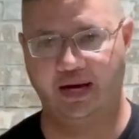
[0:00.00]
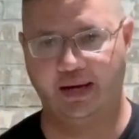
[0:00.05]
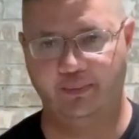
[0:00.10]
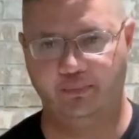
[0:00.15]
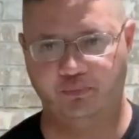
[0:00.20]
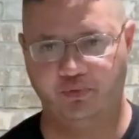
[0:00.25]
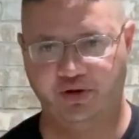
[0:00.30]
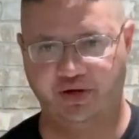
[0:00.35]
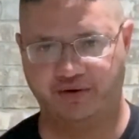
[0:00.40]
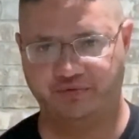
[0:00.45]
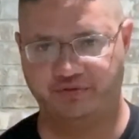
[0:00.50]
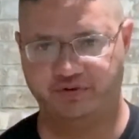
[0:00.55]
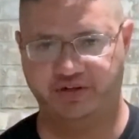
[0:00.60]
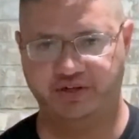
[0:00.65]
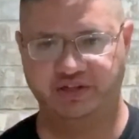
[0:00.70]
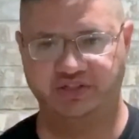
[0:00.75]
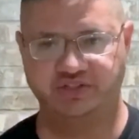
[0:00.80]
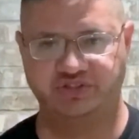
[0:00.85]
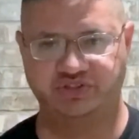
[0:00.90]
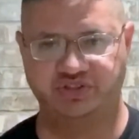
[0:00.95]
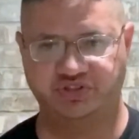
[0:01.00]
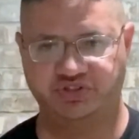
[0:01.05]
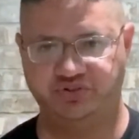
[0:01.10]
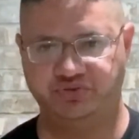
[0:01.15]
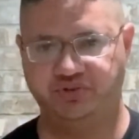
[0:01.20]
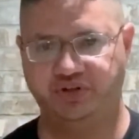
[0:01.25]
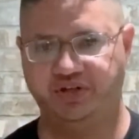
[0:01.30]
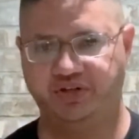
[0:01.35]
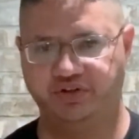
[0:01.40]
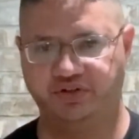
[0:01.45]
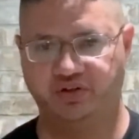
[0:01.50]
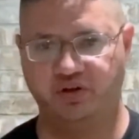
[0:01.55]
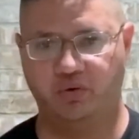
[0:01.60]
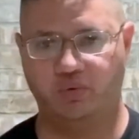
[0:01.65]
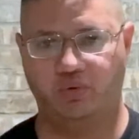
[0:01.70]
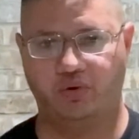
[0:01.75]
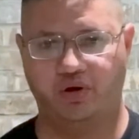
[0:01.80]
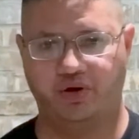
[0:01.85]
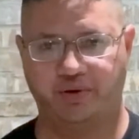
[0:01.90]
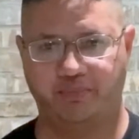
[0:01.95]
whenever it is that you need to go
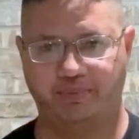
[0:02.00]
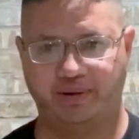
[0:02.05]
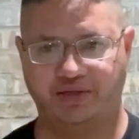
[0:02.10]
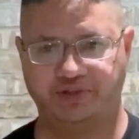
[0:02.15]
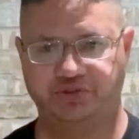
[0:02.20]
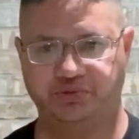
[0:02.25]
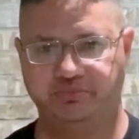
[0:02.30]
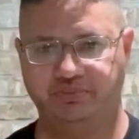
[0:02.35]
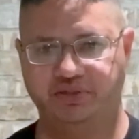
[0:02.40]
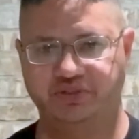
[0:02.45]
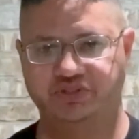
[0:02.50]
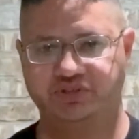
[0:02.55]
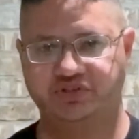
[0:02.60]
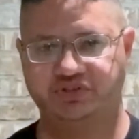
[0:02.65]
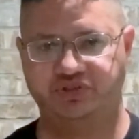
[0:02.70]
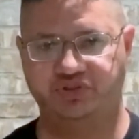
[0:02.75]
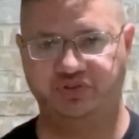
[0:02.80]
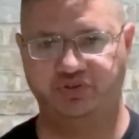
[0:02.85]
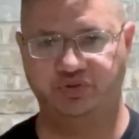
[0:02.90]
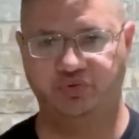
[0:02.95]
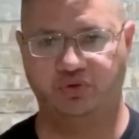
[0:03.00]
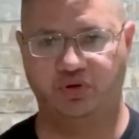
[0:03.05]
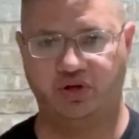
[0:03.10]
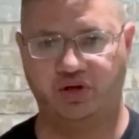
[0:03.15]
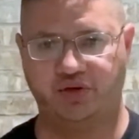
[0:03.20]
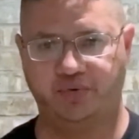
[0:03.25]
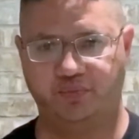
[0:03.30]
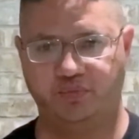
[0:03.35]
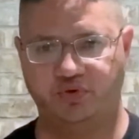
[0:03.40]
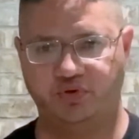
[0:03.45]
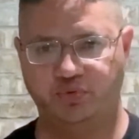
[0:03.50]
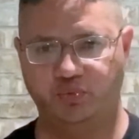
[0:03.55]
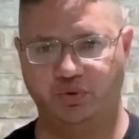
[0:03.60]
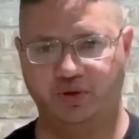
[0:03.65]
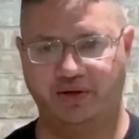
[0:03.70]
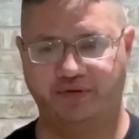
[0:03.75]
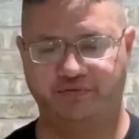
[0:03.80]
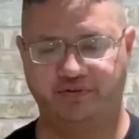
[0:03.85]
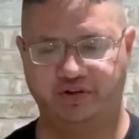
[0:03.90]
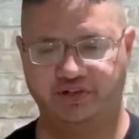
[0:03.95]
on about your business and do
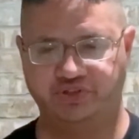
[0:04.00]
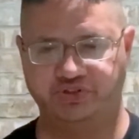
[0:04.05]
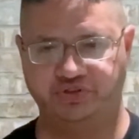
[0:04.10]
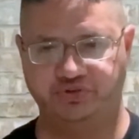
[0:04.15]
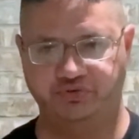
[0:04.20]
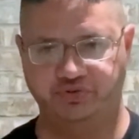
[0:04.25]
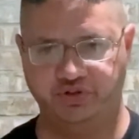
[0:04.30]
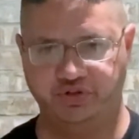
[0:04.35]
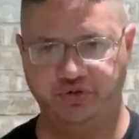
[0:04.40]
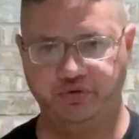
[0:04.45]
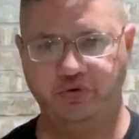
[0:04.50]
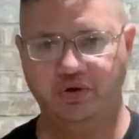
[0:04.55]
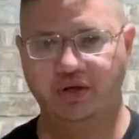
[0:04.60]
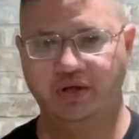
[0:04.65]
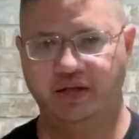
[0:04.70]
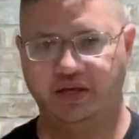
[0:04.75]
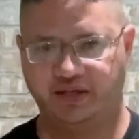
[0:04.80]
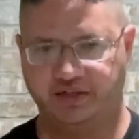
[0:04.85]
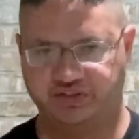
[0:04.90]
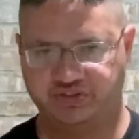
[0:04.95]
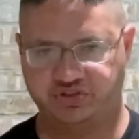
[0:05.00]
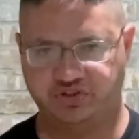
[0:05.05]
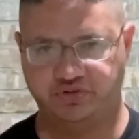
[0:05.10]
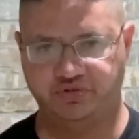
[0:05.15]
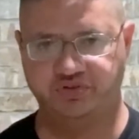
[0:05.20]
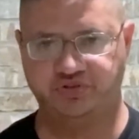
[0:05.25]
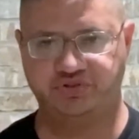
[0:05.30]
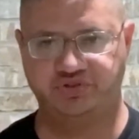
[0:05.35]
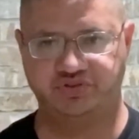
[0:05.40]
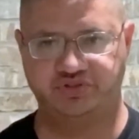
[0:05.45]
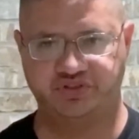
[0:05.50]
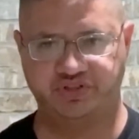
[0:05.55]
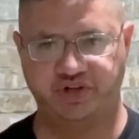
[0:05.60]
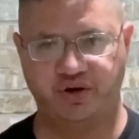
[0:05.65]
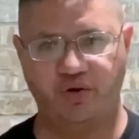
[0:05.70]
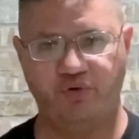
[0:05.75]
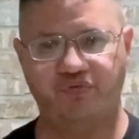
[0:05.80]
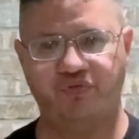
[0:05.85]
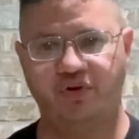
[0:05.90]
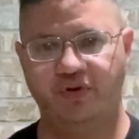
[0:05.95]
whatever it is you do. Excuse
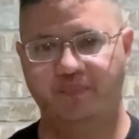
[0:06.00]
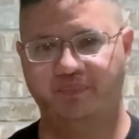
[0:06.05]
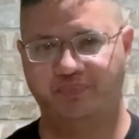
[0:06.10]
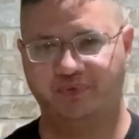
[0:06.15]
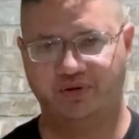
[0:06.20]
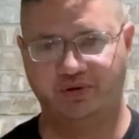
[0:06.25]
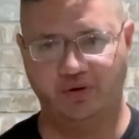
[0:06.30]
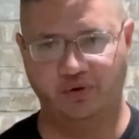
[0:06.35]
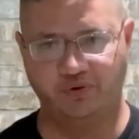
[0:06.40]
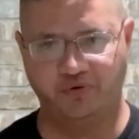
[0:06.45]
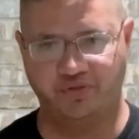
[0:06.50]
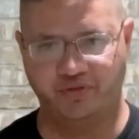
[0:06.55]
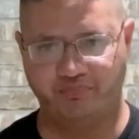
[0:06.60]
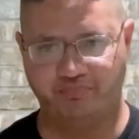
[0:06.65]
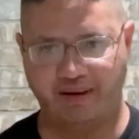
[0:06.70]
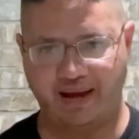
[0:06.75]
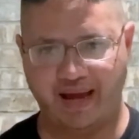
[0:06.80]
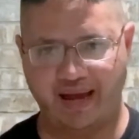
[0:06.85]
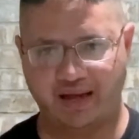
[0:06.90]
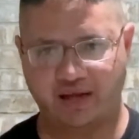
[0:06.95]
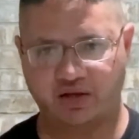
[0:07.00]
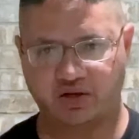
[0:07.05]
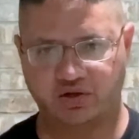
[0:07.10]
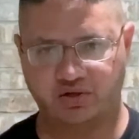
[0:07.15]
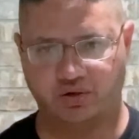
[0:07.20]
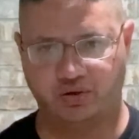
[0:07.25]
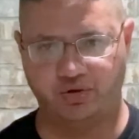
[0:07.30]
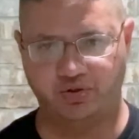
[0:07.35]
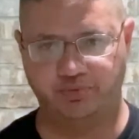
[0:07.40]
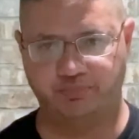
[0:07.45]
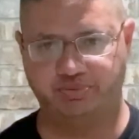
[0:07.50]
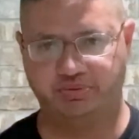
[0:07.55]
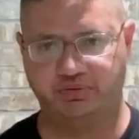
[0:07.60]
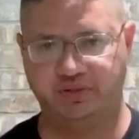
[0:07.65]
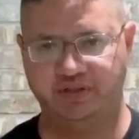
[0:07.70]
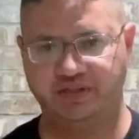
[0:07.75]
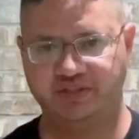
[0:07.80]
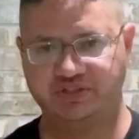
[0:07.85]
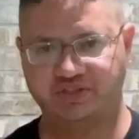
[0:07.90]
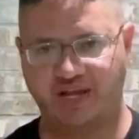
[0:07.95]
yourself, go to the back, call the
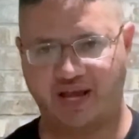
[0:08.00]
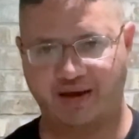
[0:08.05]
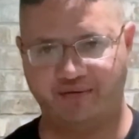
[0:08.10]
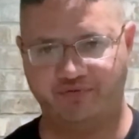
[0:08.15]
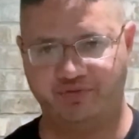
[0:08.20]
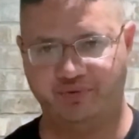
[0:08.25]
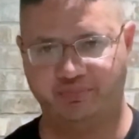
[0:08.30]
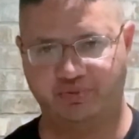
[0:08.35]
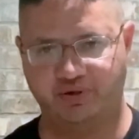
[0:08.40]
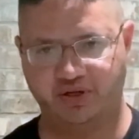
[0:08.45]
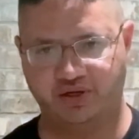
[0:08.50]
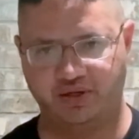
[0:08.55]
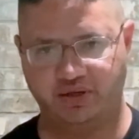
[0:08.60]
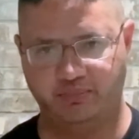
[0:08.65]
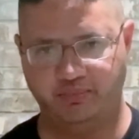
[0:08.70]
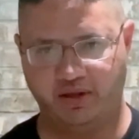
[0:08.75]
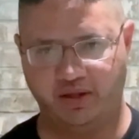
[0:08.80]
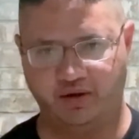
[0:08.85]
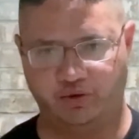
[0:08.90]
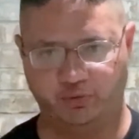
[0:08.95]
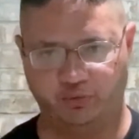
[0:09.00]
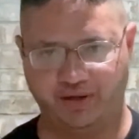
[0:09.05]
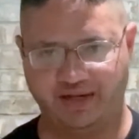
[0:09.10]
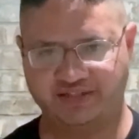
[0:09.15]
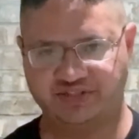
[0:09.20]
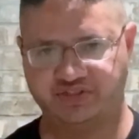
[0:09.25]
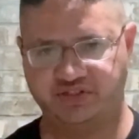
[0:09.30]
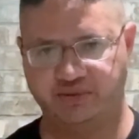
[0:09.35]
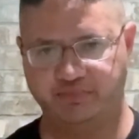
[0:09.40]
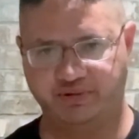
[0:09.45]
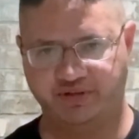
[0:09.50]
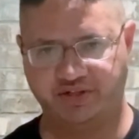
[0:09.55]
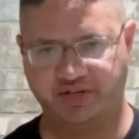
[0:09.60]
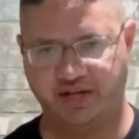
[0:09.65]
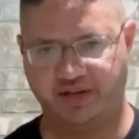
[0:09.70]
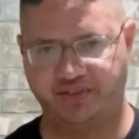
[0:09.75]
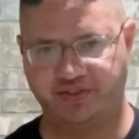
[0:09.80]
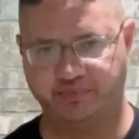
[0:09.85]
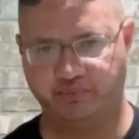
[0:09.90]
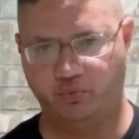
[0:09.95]
police, have them come and arrest them and
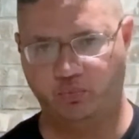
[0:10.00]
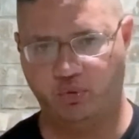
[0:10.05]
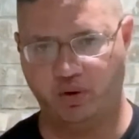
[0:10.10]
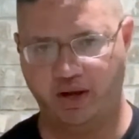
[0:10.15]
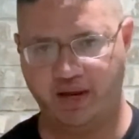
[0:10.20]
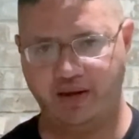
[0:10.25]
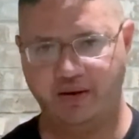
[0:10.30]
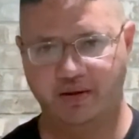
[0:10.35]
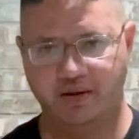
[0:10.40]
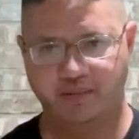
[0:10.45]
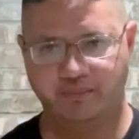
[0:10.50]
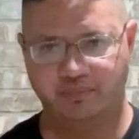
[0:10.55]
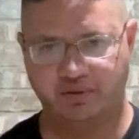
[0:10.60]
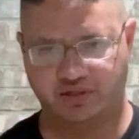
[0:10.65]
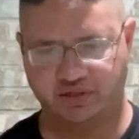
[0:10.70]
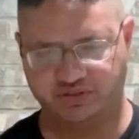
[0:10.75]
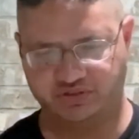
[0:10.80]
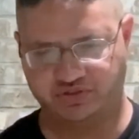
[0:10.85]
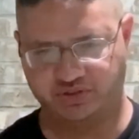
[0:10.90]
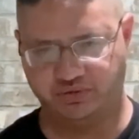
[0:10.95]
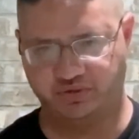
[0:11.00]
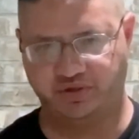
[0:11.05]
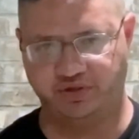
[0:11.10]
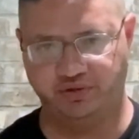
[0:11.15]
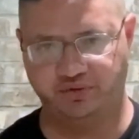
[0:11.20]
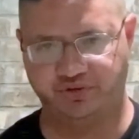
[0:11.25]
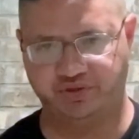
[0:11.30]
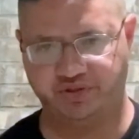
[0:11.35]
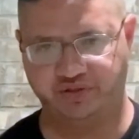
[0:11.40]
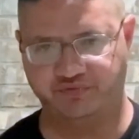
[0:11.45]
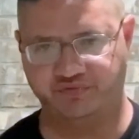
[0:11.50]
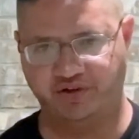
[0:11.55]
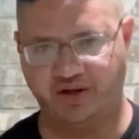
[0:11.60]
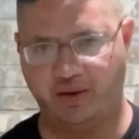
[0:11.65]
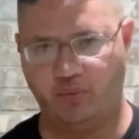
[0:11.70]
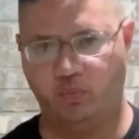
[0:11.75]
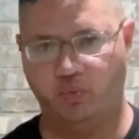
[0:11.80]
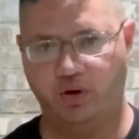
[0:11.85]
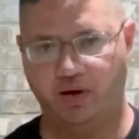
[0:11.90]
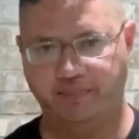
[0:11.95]
take them away because they're guilty of
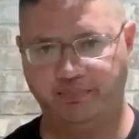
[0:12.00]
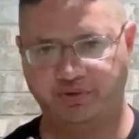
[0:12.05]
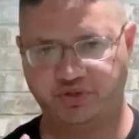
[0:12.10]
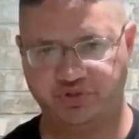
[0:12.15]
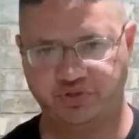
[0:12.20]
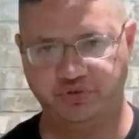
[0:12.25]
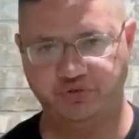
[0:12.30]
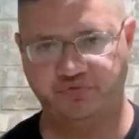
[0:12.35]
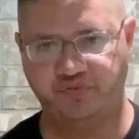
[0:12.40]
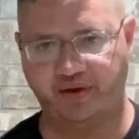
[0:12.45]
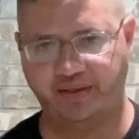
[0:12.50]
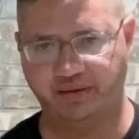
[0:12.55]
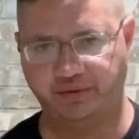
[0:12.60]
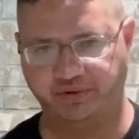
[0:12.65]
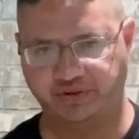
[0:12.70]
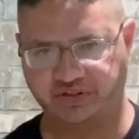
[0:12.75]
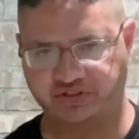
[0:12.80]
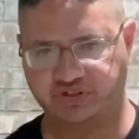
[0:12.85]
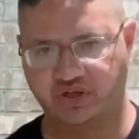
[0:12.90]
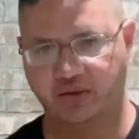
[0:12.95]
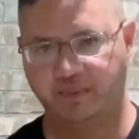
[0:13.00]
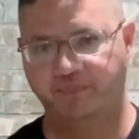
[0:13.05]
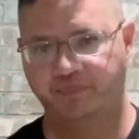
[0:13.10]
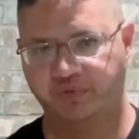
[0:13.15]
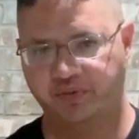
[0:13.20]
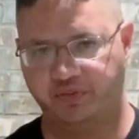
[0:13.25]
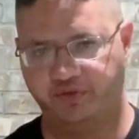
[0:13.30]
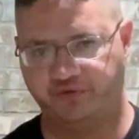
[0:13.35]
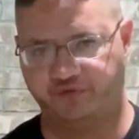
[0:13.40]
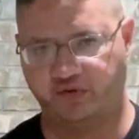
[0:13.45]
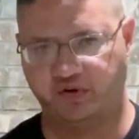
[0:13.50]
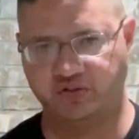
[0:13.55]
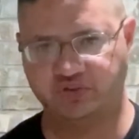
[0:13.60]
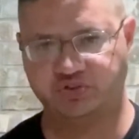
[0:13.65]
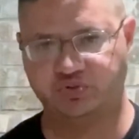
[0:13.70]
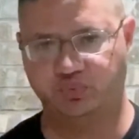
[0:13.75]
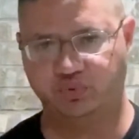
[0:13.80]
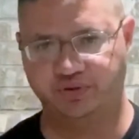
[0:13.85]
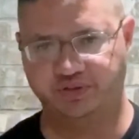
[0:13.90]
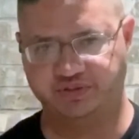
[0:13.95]
not one but two felonies. The
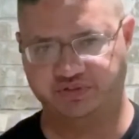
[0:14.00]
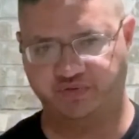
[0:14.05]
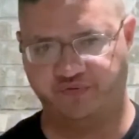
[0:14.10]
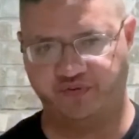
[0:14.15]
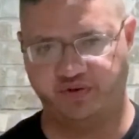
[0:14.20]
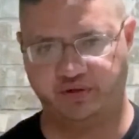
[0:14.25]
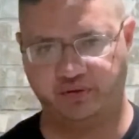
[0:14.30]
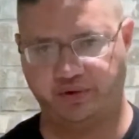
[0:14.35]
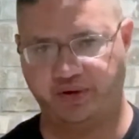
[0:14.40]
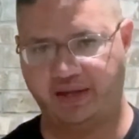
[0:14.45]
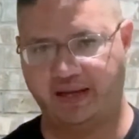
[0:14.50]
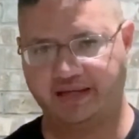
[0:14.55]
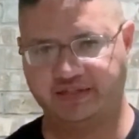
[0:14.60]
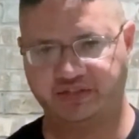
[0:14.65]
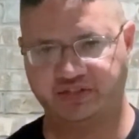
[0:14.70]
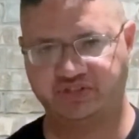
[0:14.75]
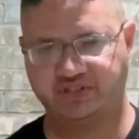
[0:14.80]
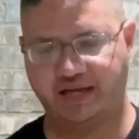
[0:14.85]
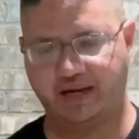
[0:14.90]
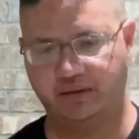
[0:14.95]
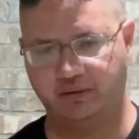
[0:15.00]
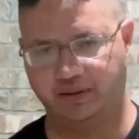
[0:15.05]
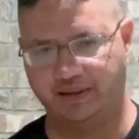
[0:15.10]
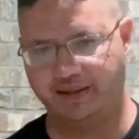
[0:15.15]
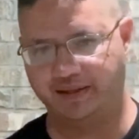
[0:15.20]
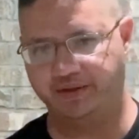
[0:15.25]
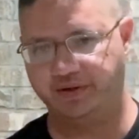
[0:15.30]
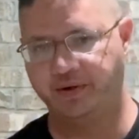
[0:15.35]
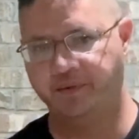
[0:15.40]
first one is the felony I just outlined.